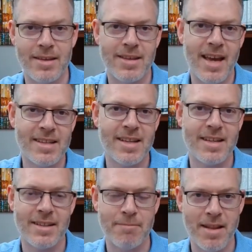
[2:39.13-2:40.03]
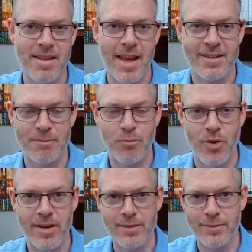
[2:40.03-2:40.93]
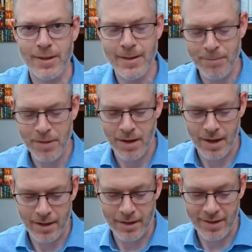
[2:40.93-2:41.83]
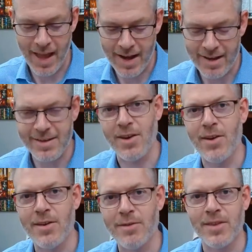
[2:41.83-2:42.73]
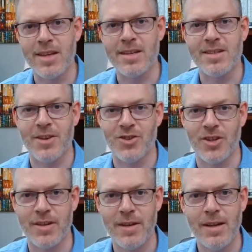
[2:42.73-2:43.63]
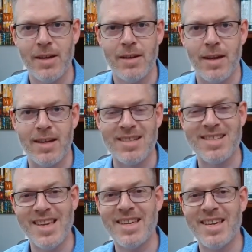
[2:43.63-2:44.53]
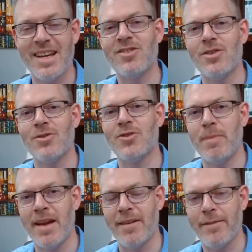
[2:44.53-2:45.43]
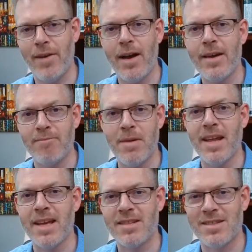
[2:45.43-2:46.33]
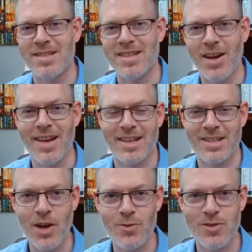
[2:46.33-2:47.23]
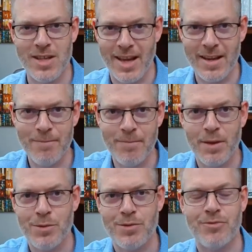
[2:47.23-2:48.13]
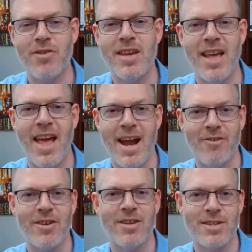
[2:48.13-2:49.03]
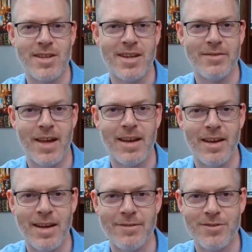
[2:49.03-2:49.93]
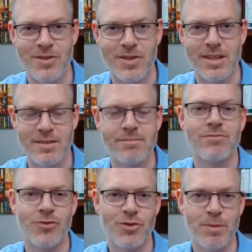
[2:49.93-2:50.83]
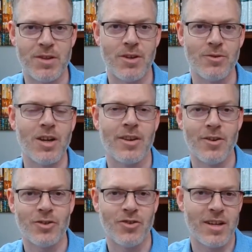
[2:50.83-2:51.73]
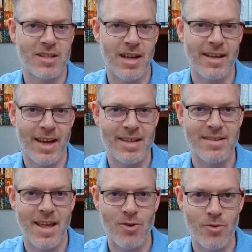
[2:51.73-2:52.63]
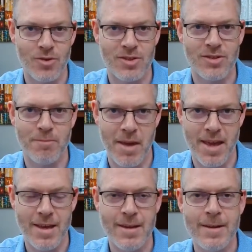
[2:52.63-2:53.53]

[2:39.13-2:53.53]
getting the men there to the point of uh, at the end of the session, uh, seeking to spend five minutes diagnosing three areas of their lives that, truth be told, are not Christ like as they ought to be.